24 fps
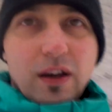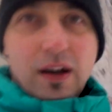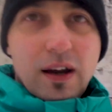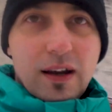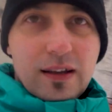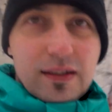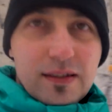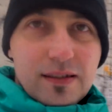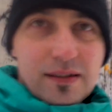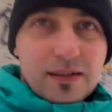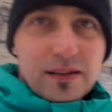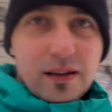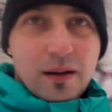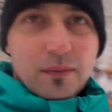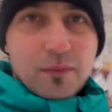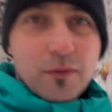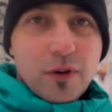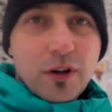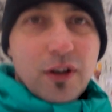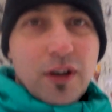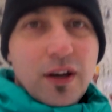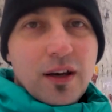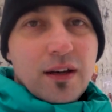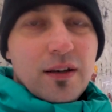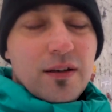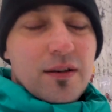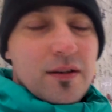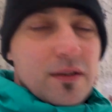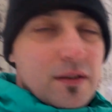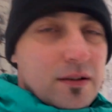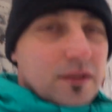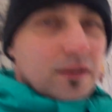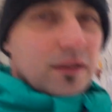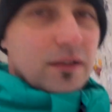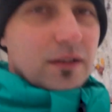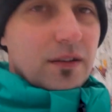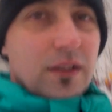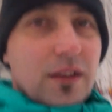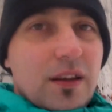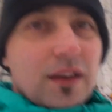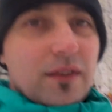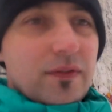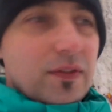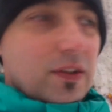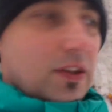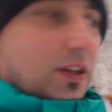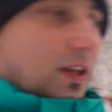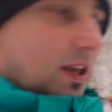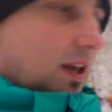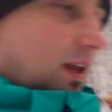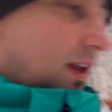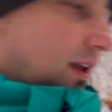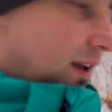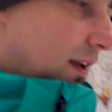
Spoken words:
guys, I'm gonna leave it there